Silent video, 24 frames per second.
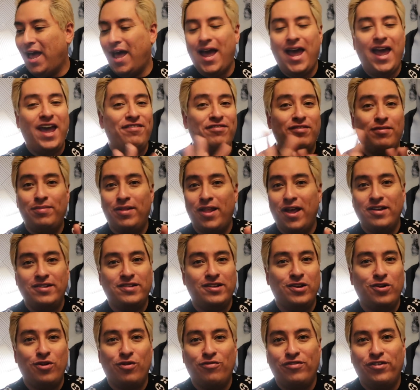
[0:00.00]
I haven't vlogged
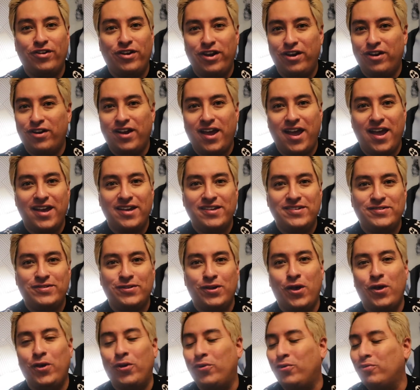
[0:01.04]
in over a year guys
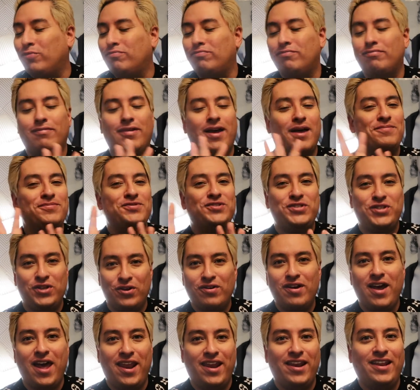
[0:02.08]
so I'm
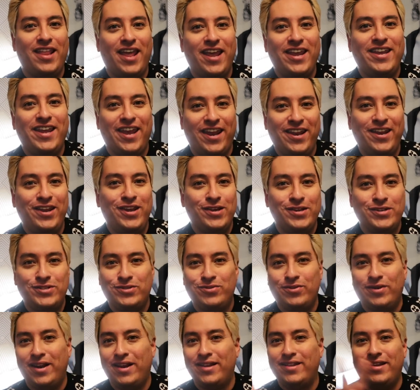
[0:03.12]
still kind of like getting used to it.